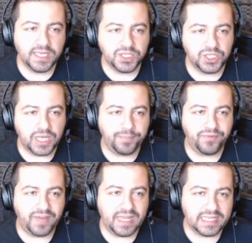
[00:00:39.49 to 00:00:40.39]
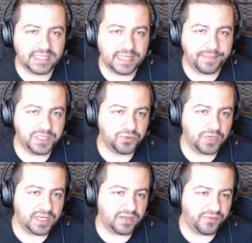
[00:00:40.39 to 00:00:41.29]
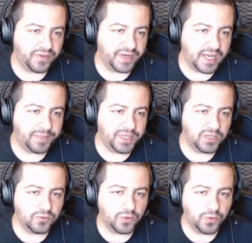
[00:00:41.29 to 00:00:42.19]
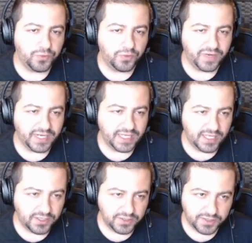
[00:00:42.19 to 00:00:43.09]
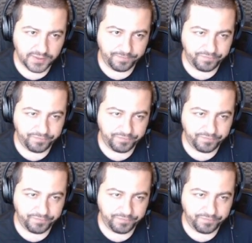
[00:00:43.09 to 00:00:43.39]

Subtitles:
Shopify has demonstrated phenomenal growth over the years.